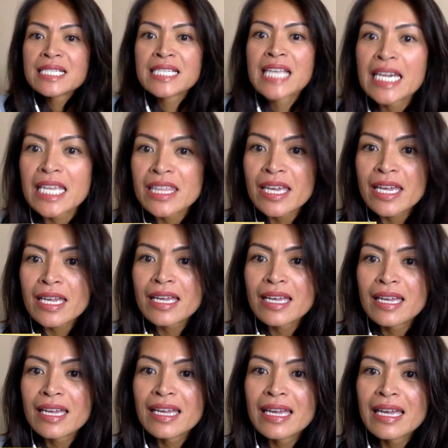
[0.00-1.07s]
see anything.
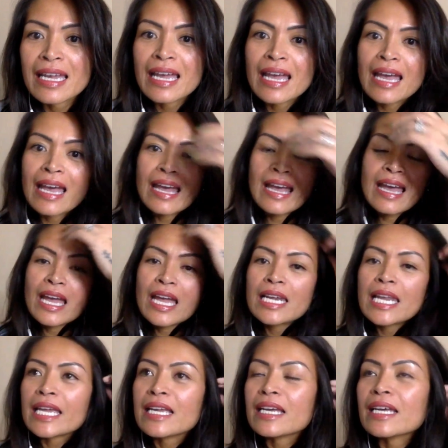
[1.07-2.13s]

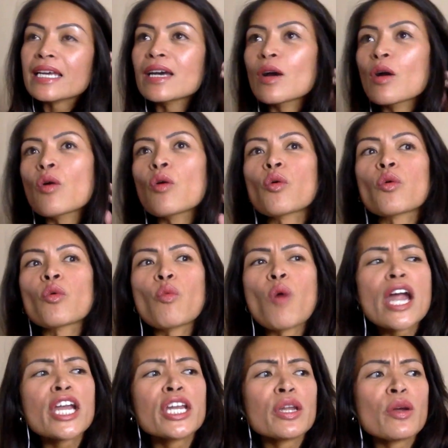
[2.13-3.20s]
Like, or
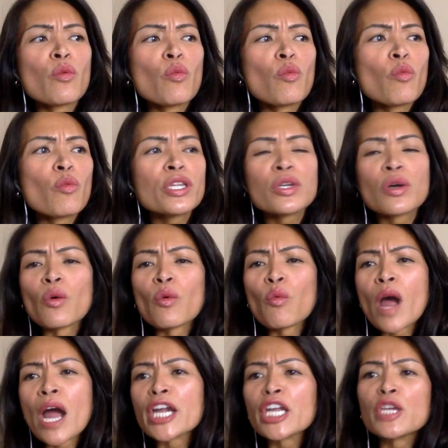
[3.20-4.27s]
why
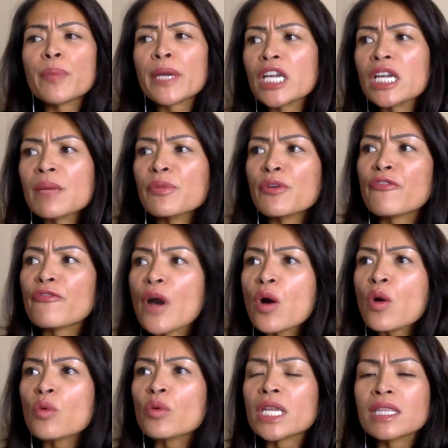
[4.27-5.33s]
are you picking up your
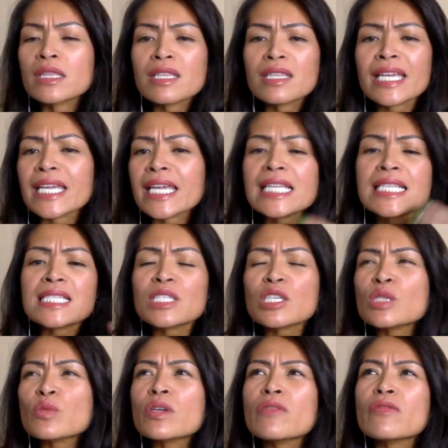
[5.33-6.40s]
phone? And like, it's
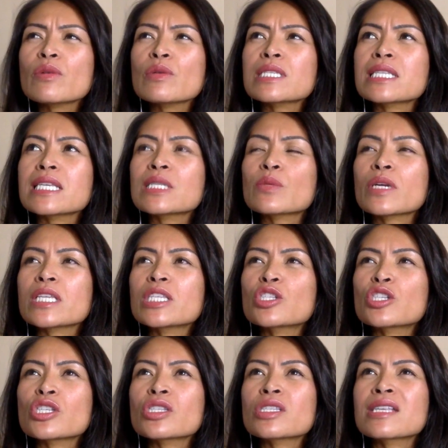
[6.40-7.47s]
just one of those things where it's
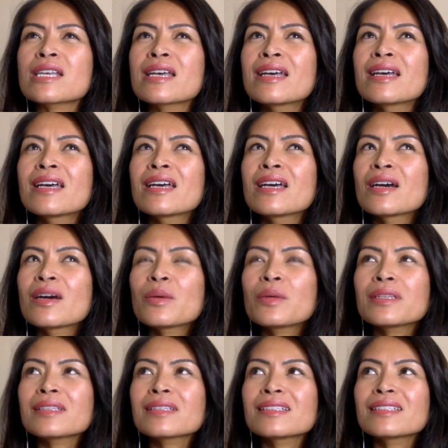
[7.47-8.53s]
just
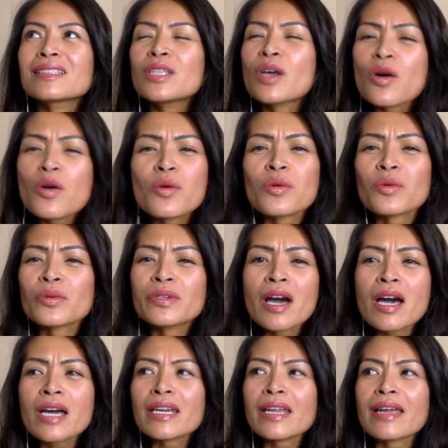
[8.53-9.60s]
well, no,
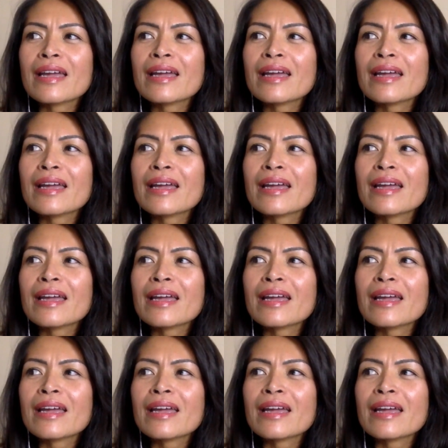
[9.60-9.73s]
not